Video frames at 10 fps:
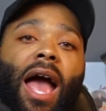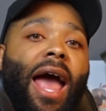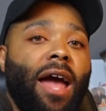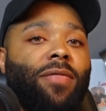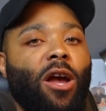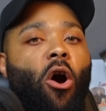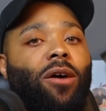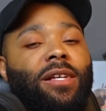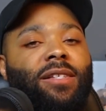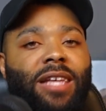And they
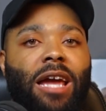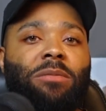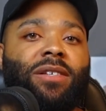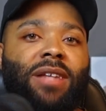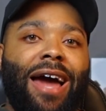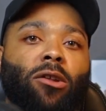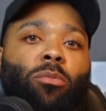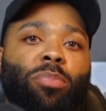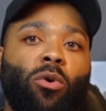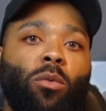are the same style
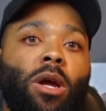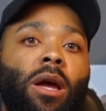of boot.